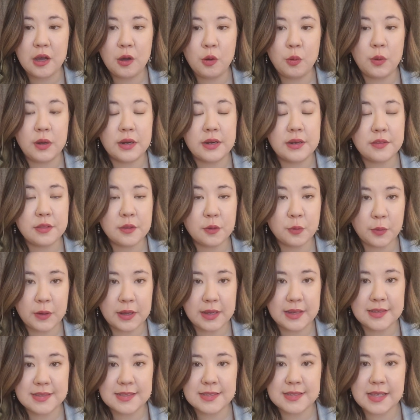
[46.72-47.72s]
One of the
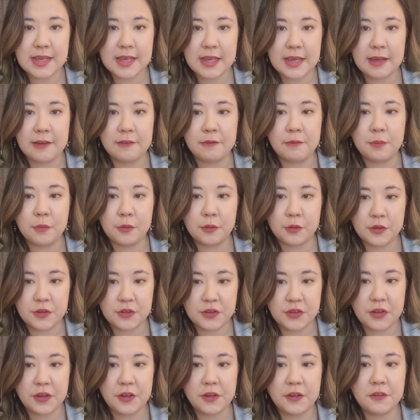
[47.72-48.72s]
ways they have
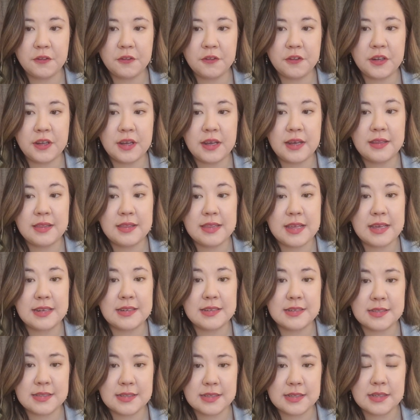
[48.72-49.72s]
preserved their
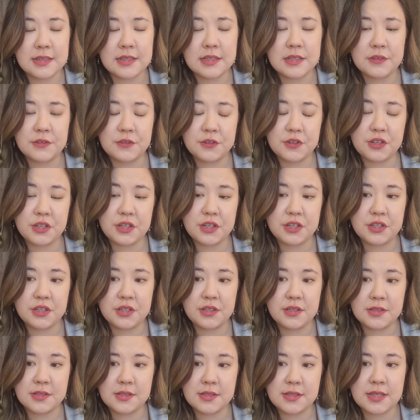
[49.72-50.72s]
distinctive
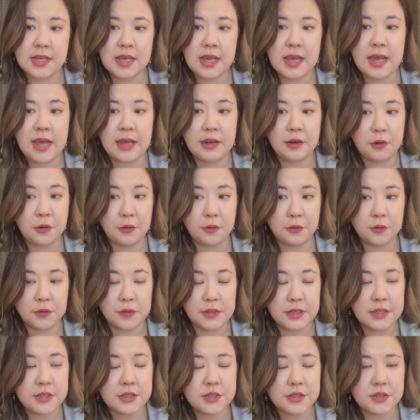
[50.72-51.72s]
traditions and oral
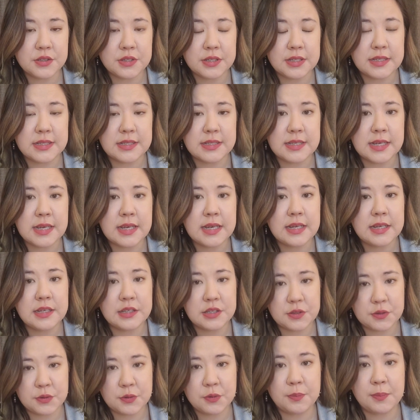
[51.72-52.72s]
histories
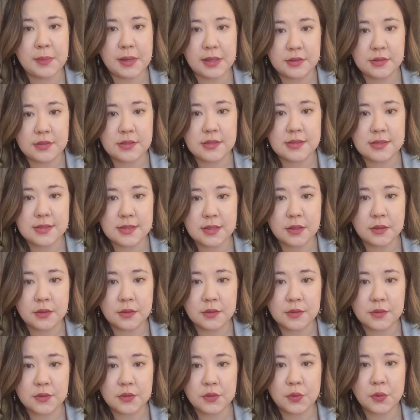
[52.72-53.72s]
is through mountain
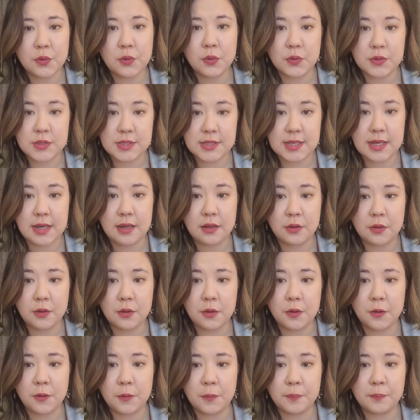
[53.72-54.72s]
songs or
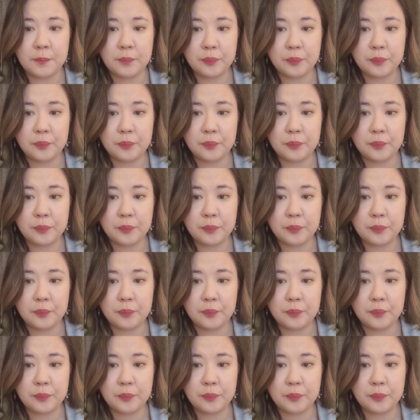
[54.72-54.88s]
sangor.